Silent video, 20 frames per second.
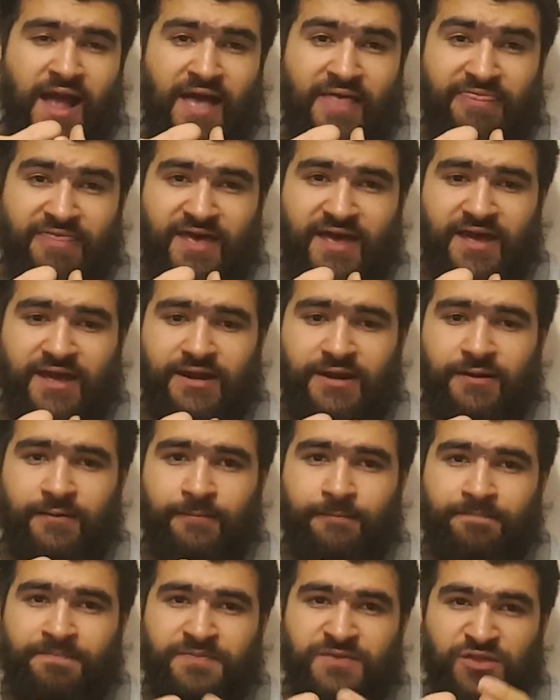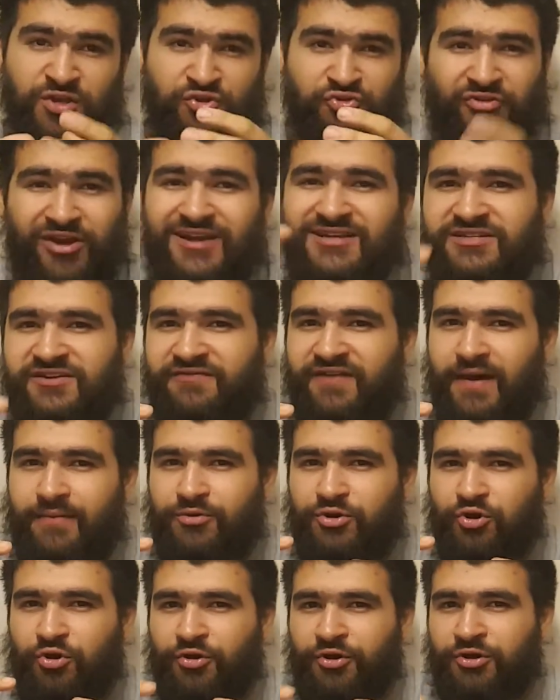And then the creation of
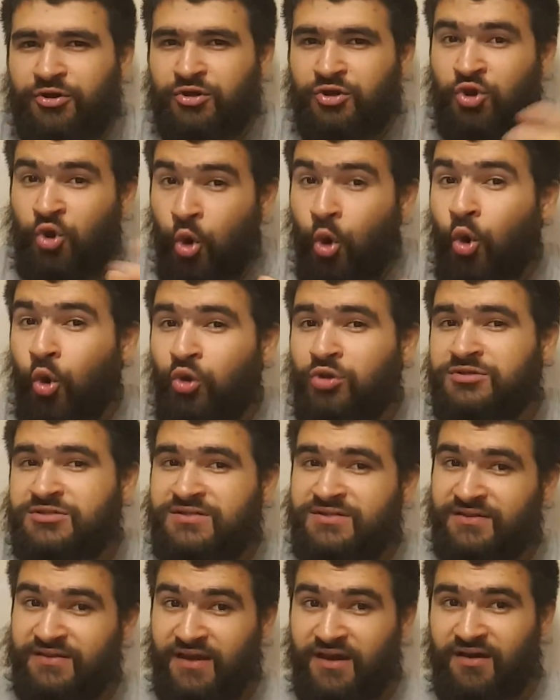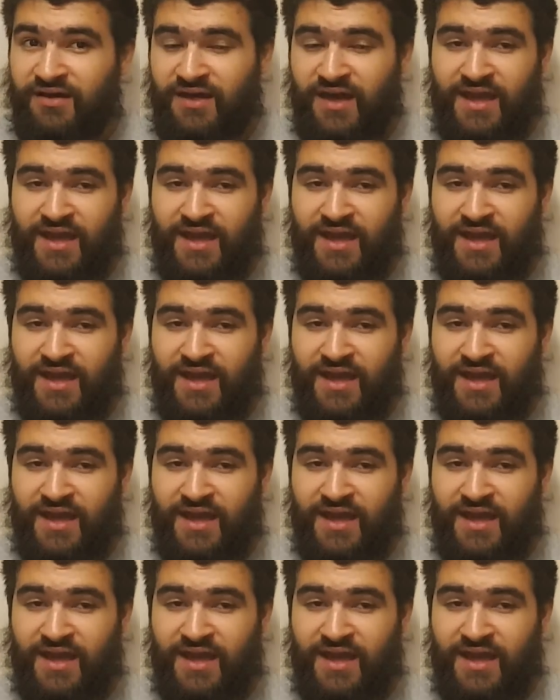Abaddon caused the